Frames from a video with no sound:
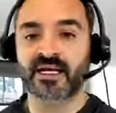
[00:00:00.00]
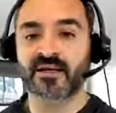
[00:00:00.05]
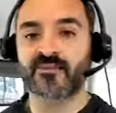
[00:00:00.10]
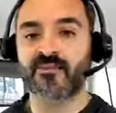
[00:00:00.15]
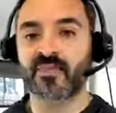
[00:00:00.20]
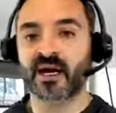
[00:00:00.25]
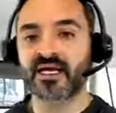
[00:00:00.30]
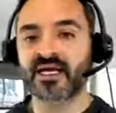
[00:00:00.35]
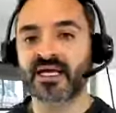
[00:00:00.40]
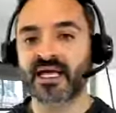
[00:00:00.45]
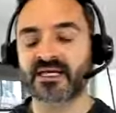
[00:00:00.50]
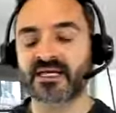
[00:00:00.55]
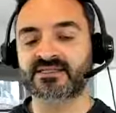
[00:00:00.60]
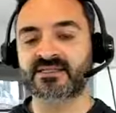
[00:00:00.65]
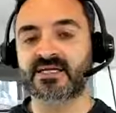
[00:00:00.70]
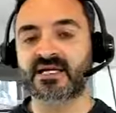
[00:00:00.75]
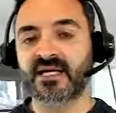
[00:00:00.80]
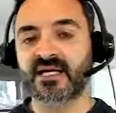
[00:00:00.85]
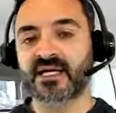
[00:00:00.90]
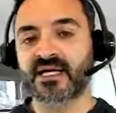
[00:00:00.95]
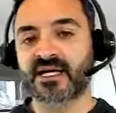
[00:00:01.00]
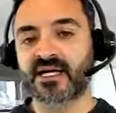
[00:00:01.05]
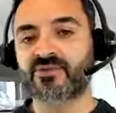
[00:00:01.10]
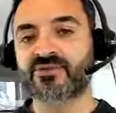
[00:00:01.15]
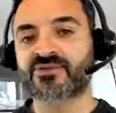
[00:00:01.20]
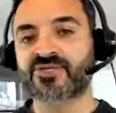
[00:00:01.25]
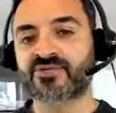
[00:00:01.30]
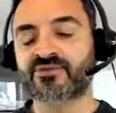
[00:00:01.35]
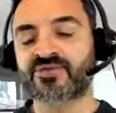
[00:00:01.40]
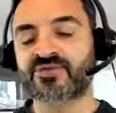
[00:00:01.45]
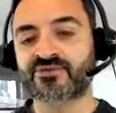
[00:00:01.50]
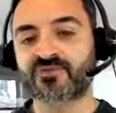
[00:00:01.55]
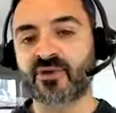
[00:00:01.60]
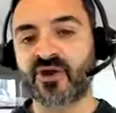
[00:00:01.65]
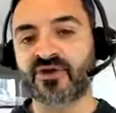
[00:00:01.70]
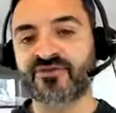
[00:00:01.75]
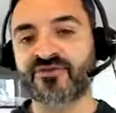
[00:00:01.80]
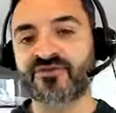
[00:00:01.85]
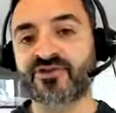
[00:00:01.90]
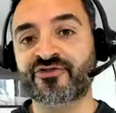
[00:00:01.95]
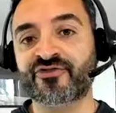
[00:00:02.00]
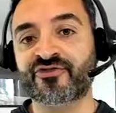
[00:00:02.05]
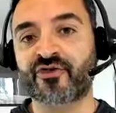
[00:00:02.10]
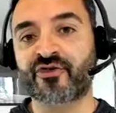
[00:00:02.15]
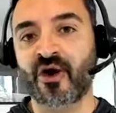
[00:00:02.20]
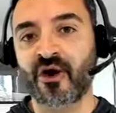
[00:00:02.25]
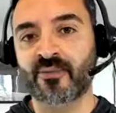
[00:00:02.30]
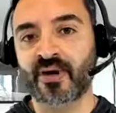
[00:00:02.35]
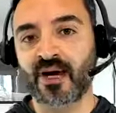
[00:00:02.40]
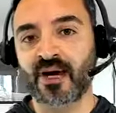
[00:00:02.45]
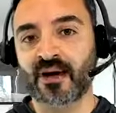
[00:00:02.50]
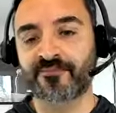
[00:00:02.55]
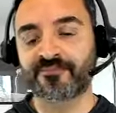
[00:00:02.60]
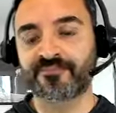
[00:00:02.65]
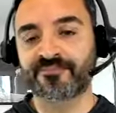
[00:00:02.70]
in my case, it was a response to trauma.